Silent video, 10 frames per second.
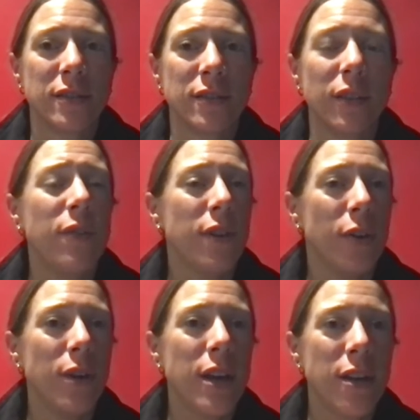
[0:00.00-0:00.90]
No?
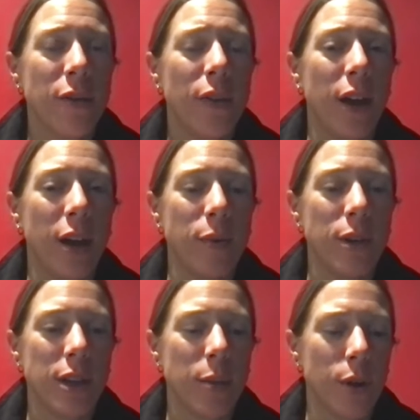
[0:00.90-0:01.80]
Okay, well, I'm
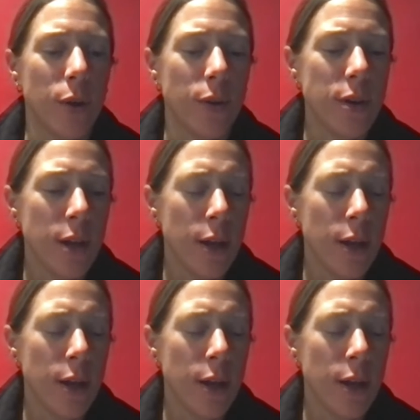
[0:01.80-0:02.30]
gonna keep going.